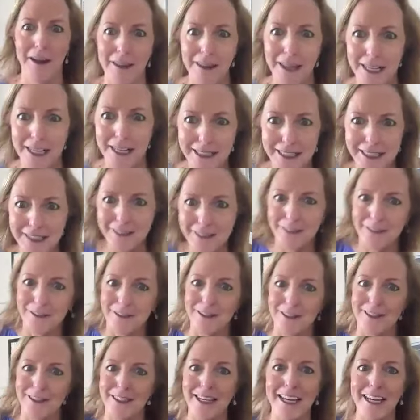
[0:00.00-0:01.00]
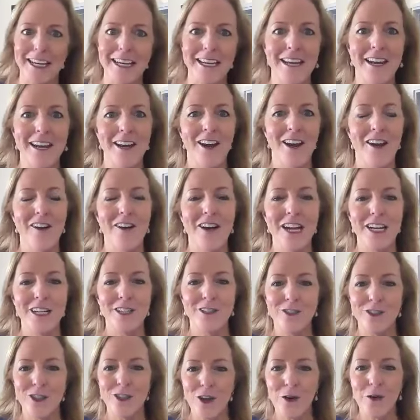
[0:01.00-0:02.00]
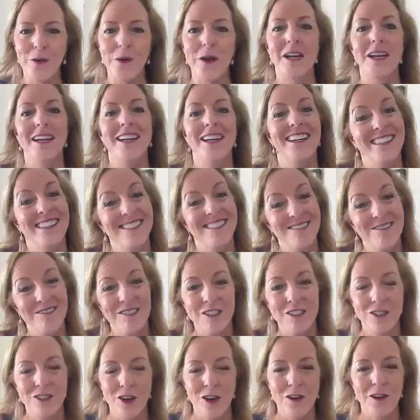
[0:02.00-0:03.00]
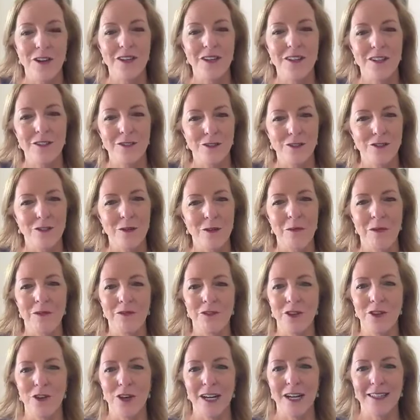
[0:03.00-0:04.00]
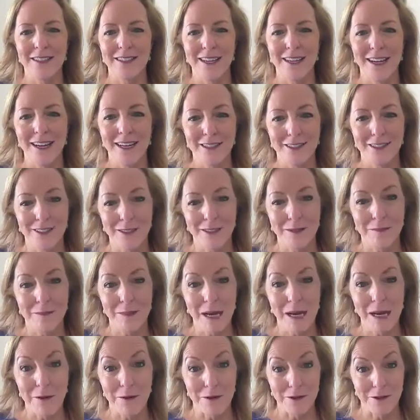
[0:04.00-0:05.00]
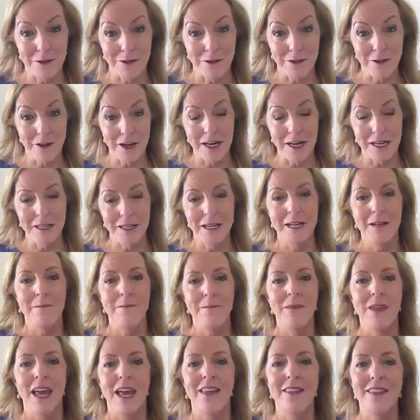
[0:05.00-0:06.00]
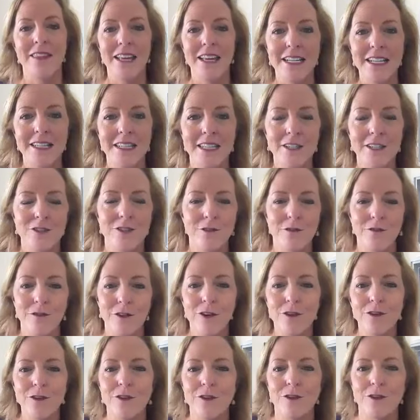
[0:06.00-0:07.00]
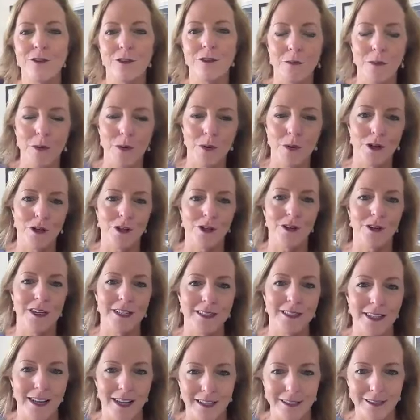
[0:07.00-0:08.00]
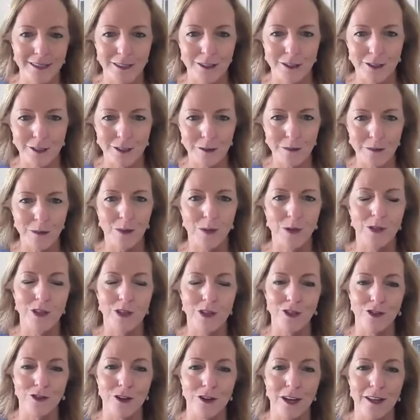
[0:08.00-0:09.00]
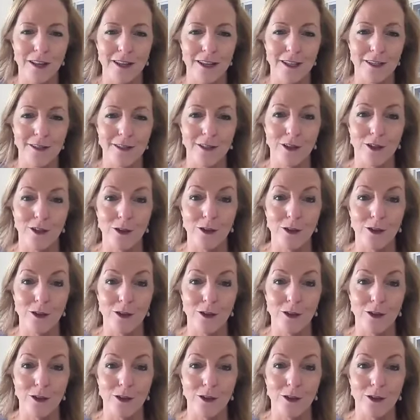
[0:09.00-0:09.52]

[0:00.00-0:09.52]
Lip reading: That's easier to say. All right. So sorry, these are some of your antioxidant powers. All right. And then he says to further support your antioxidant support, you can try these.